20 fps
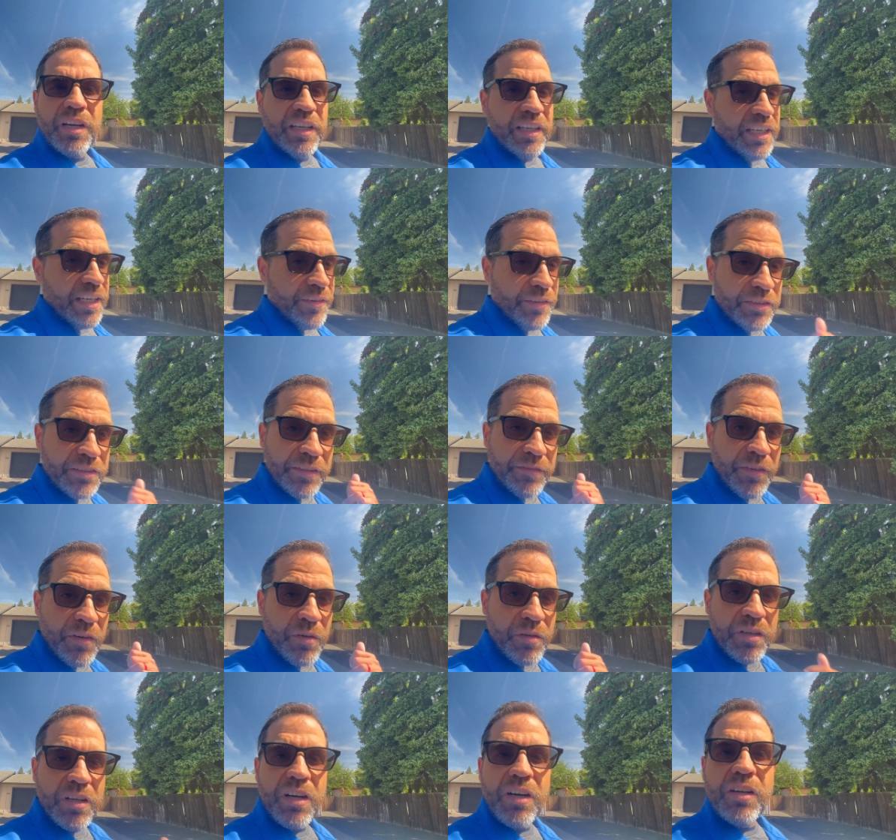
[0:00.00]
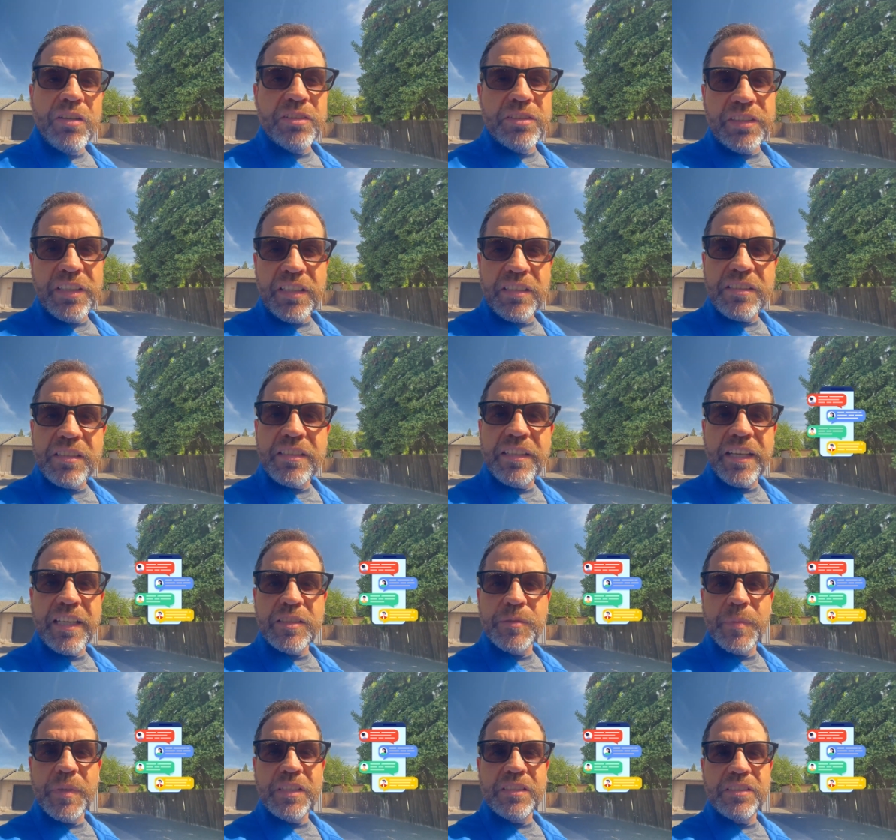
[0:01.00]
give us a phone call, send us a
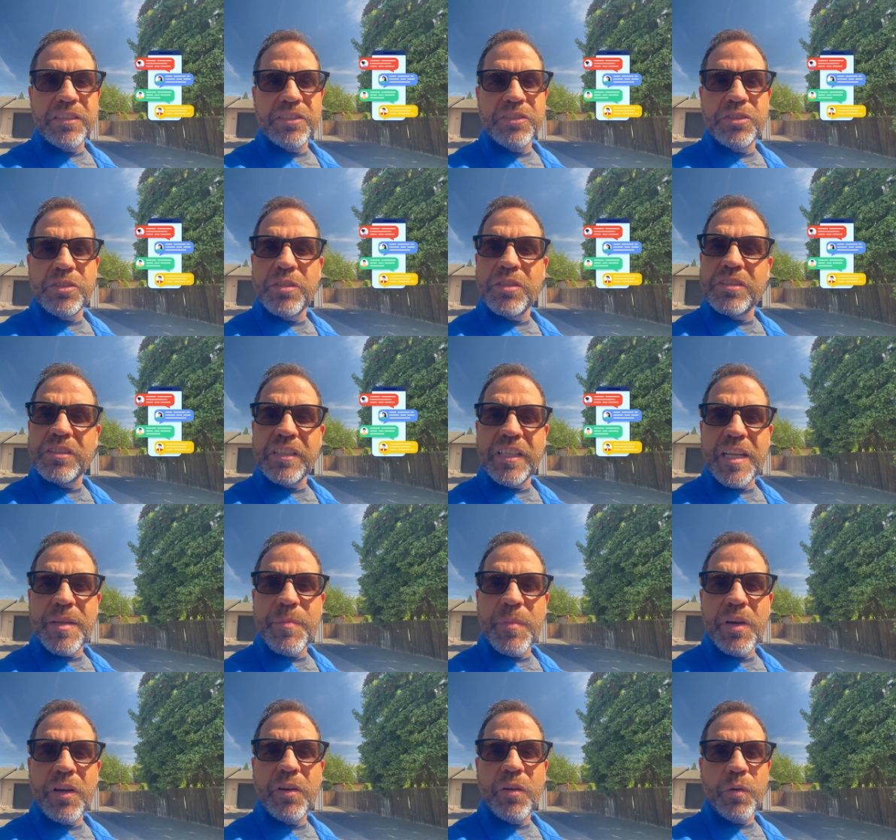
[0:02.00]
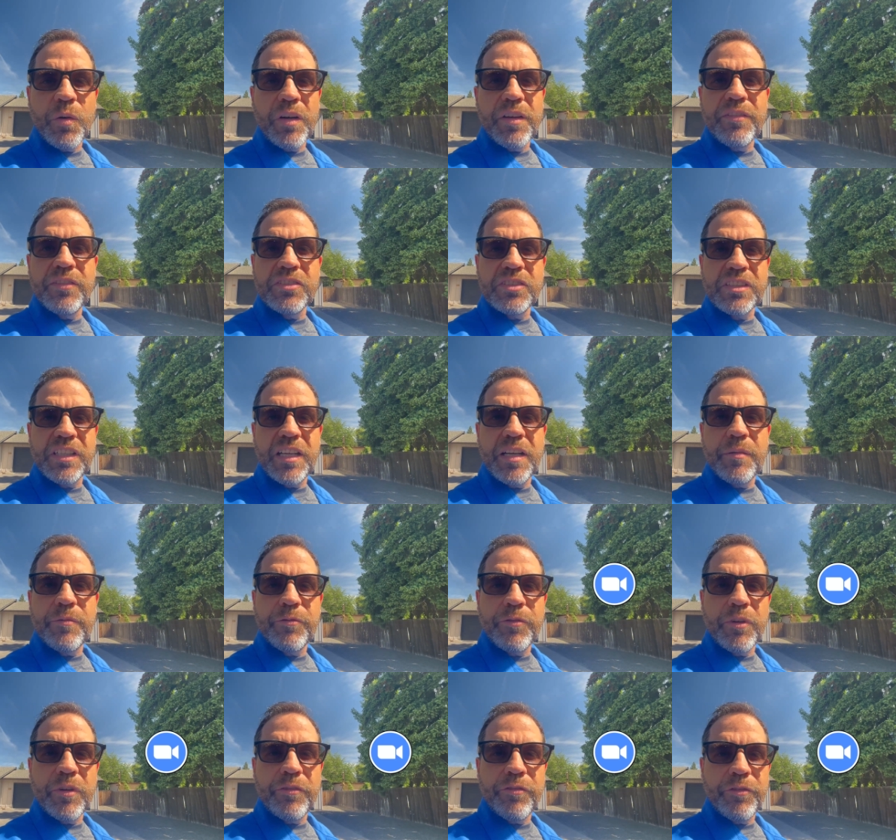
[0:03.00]
text message, shoot us an email, or even sign up
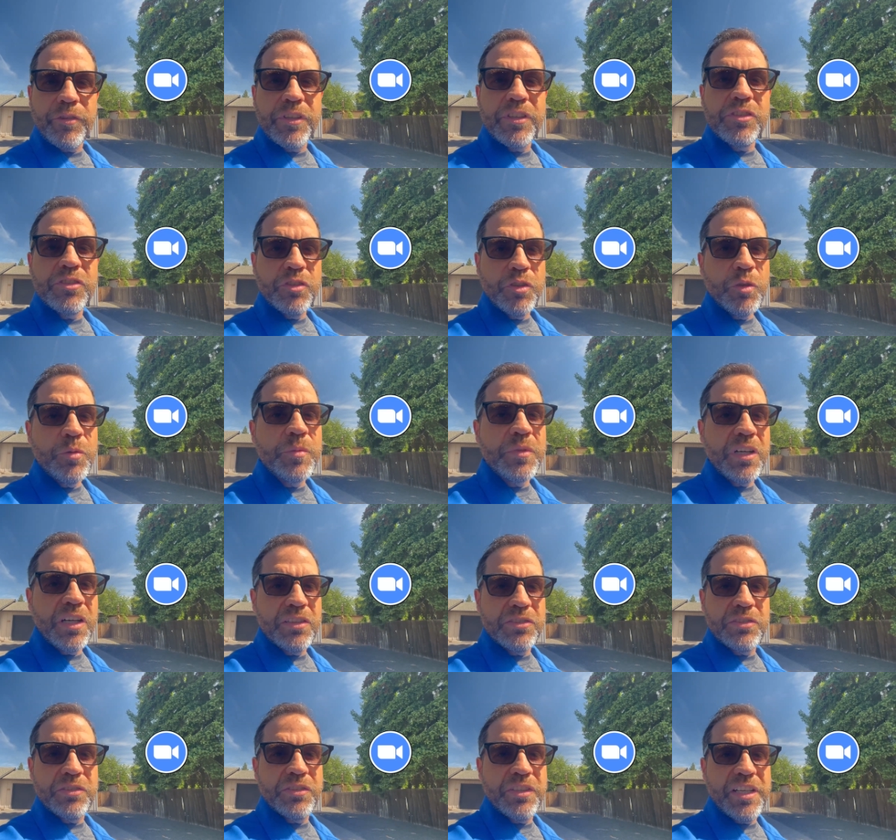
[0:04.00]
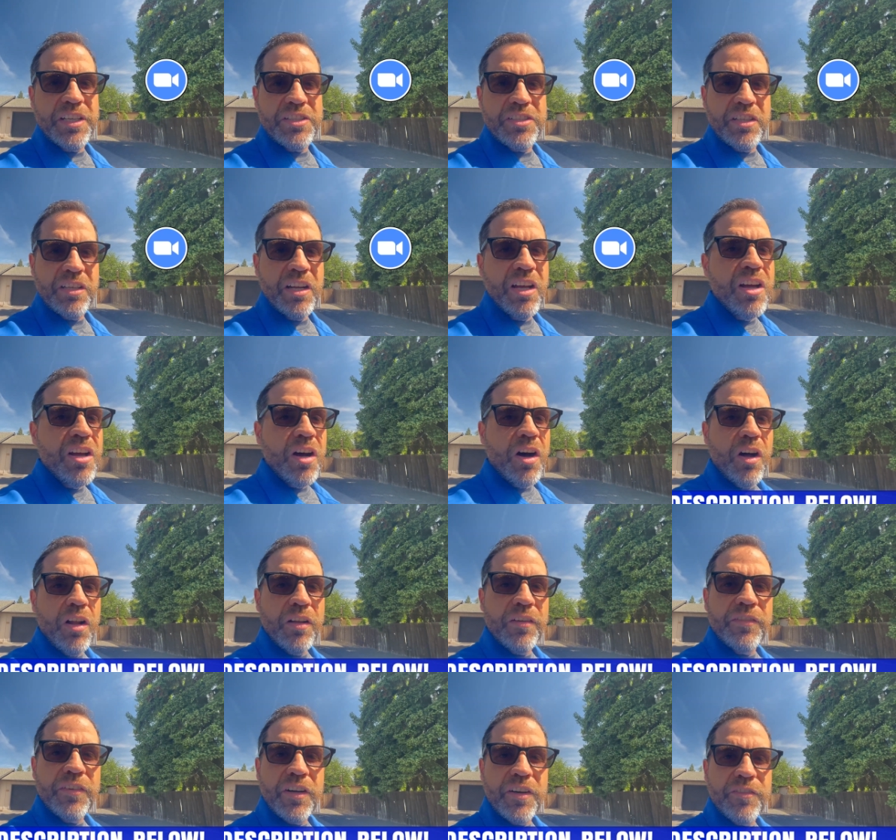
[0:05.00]
for a free Zoom consultation. All
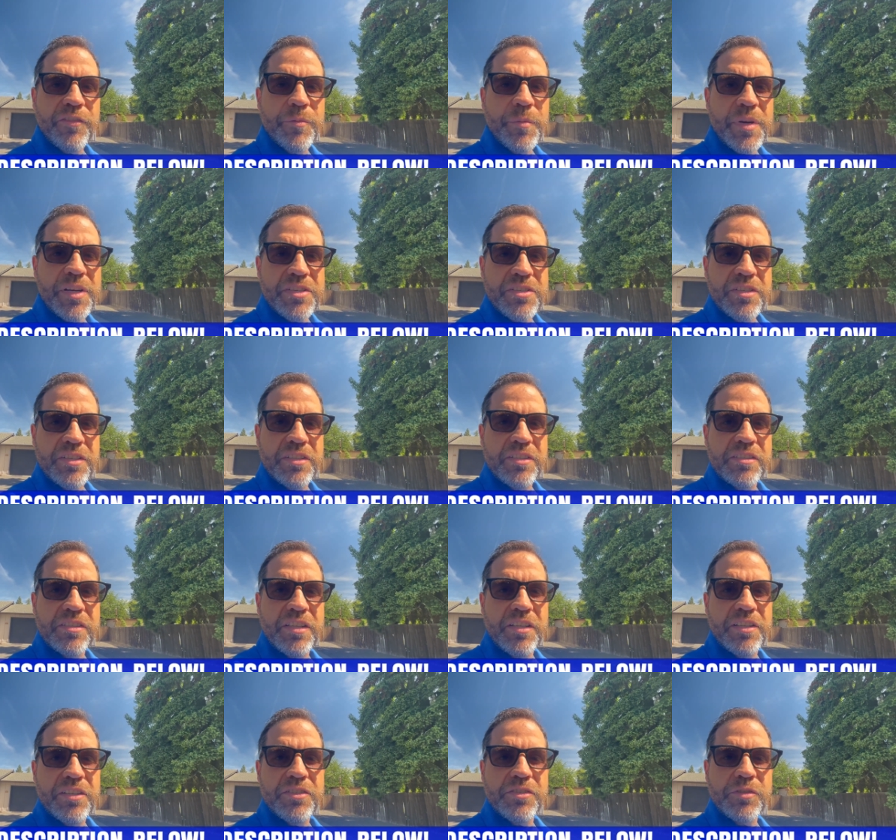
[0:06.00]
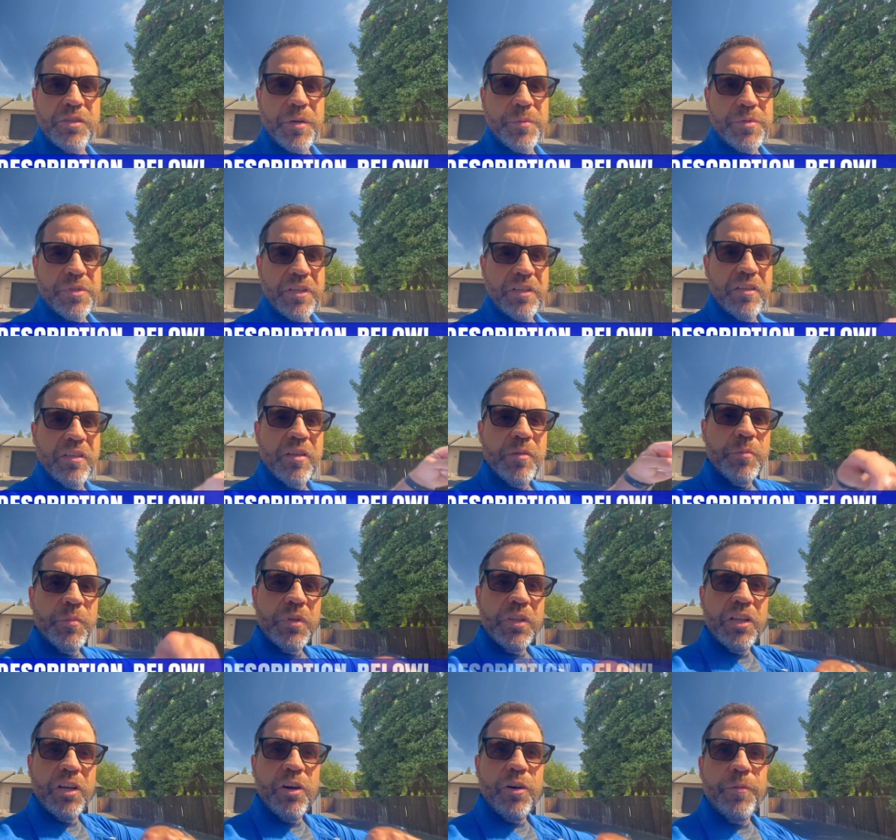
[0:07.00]
of our information is in the description
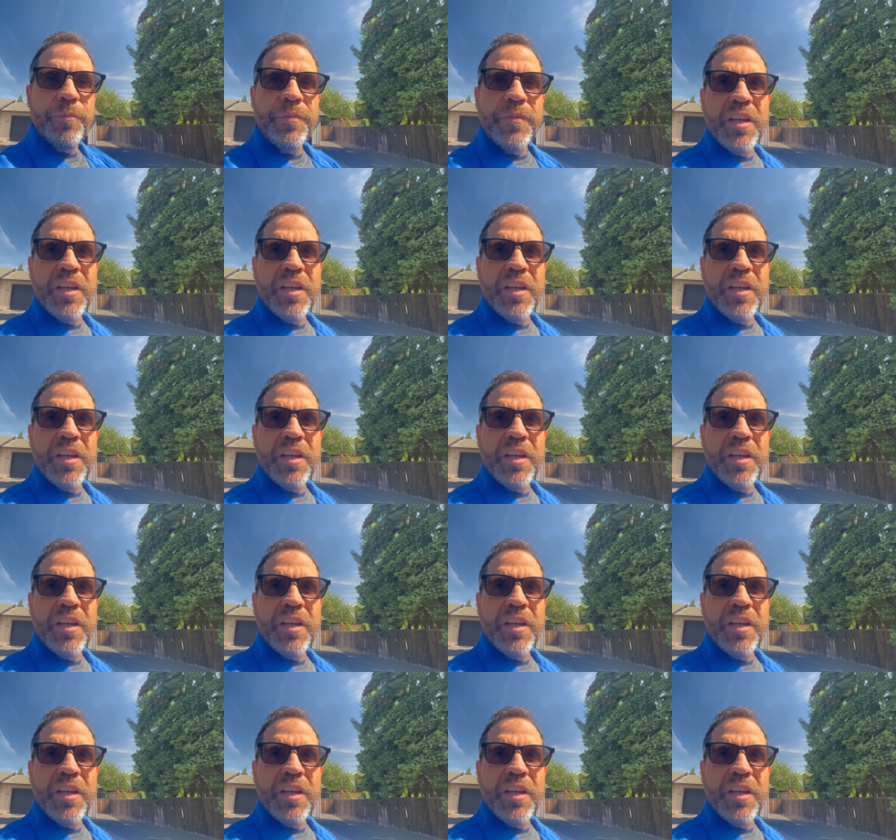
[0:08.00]
below.